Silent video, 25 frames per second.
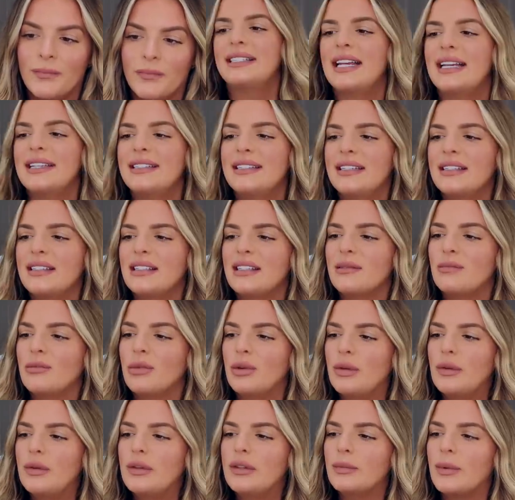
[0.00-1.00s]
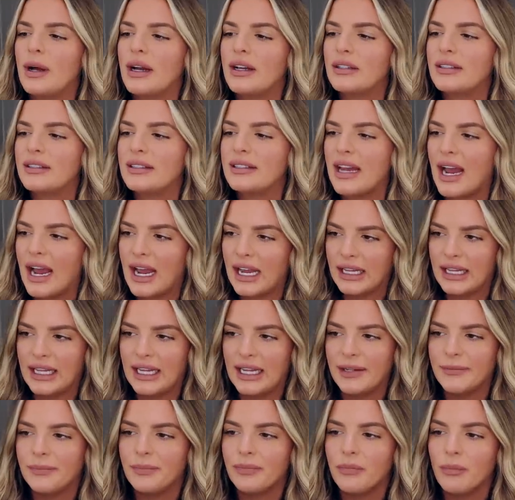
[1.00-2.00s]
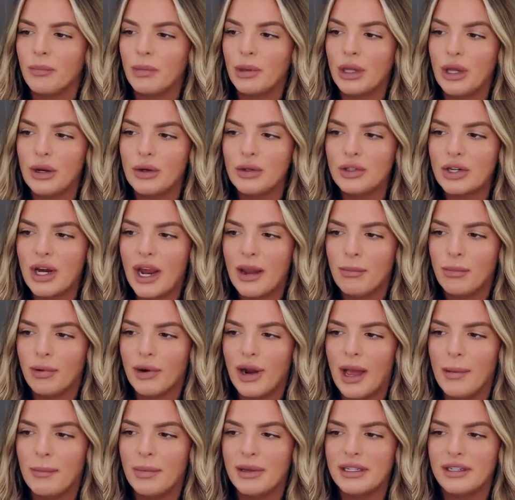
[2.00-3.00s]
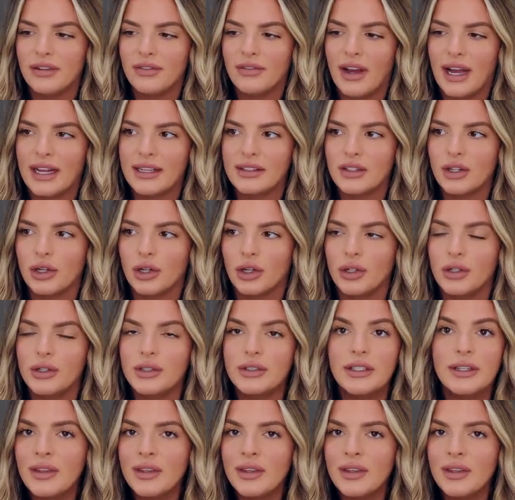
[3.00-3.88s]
It says it smooths while styling, blow dry prep, and defines curls.